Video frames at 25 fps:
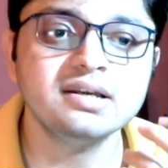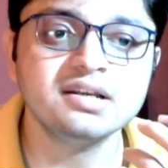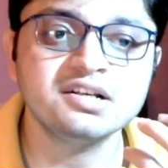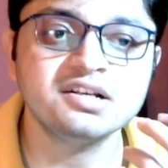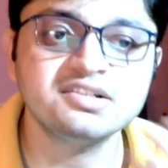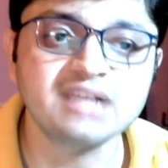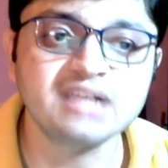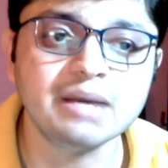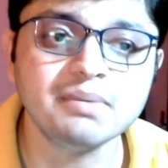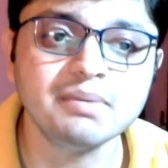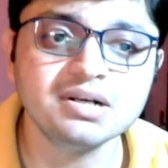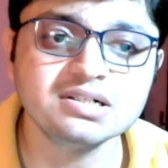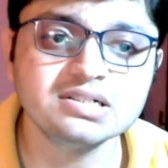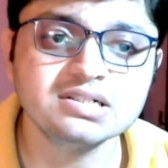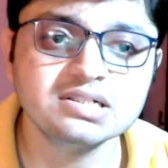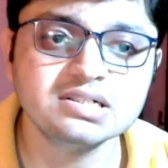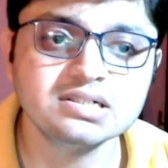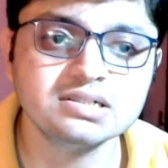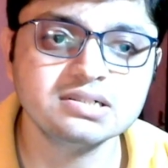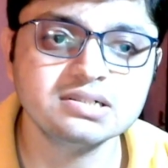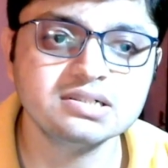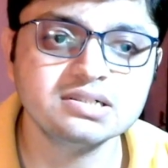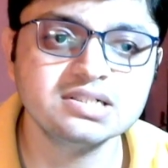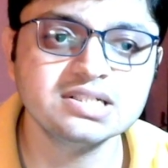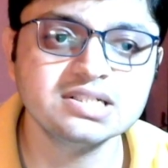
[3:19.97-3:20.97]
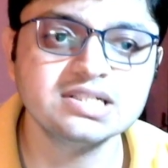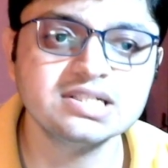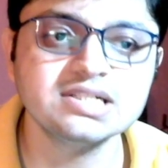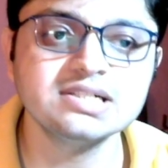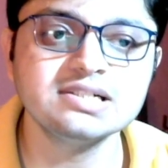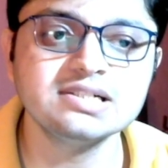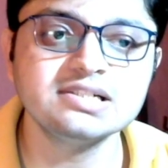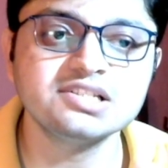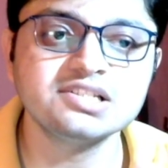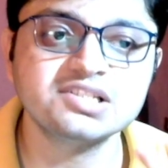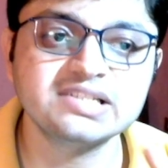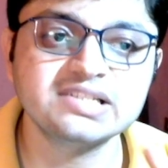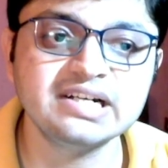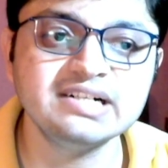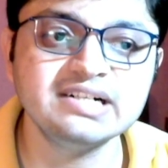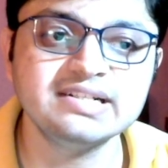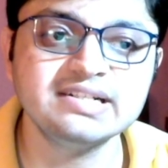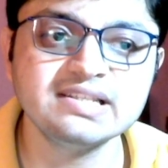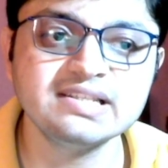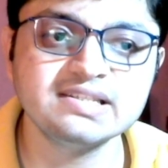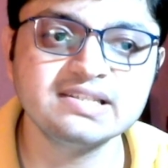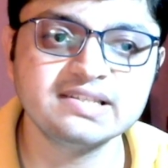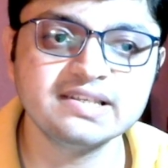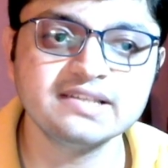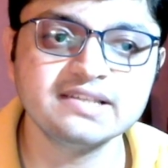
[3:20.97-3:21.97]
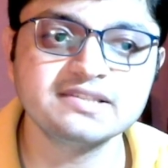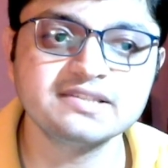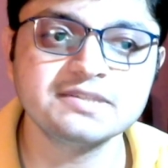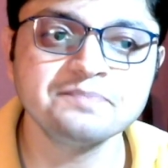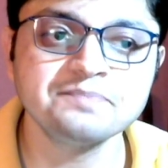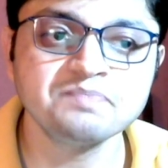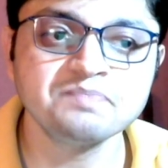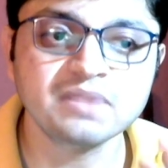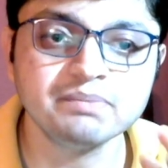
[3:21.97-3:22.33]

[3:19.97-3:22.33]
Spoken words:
grammatical sentences